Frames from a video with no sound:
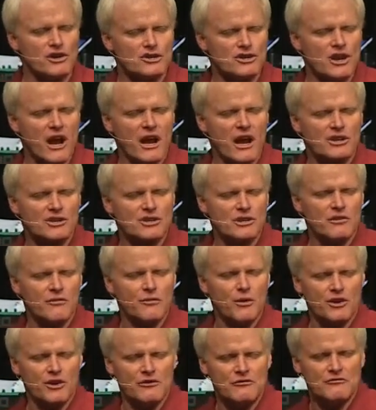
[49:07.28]
and attraction
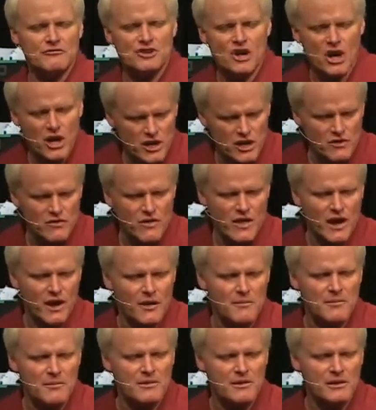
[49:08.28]
of what you've done in
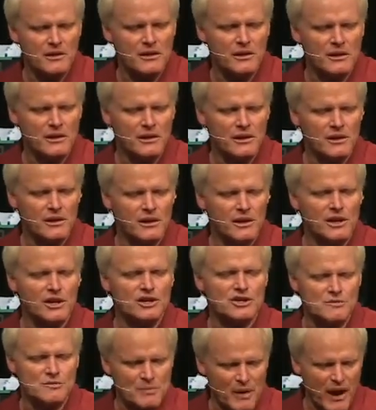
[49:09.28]
them
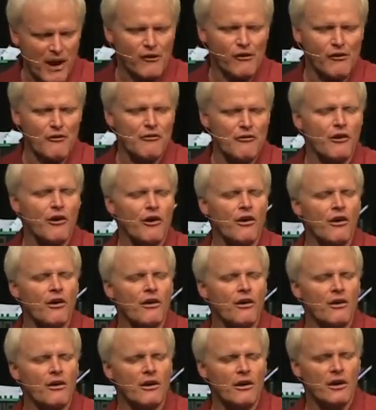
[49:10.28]
is powerful
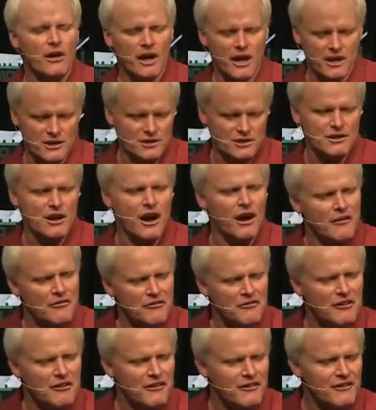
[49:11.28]
and
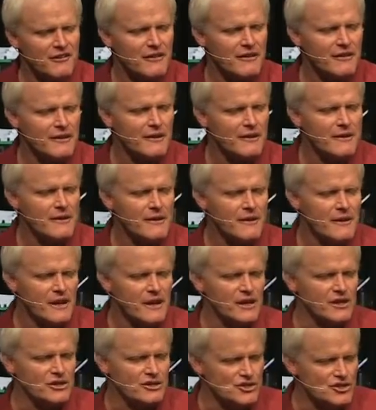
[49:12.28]
enough.
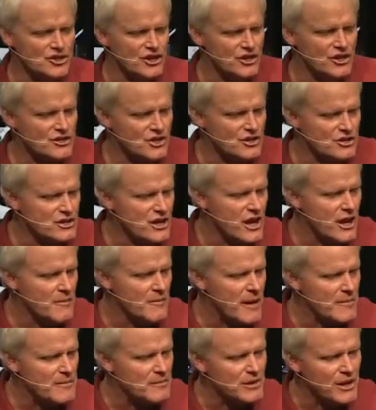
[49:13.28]
In Jesus'
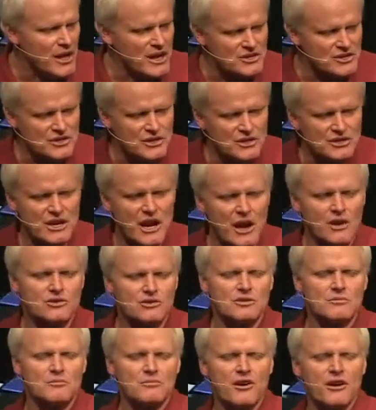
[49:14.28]
name, I bless this
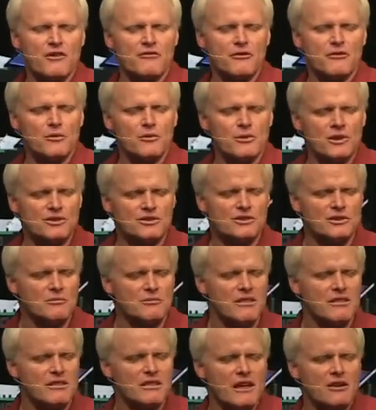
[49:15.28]
house and pray for
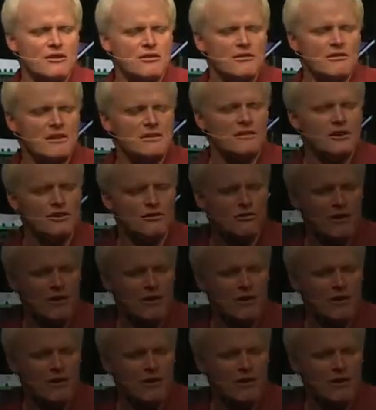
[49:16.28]
wisdom and thank you that the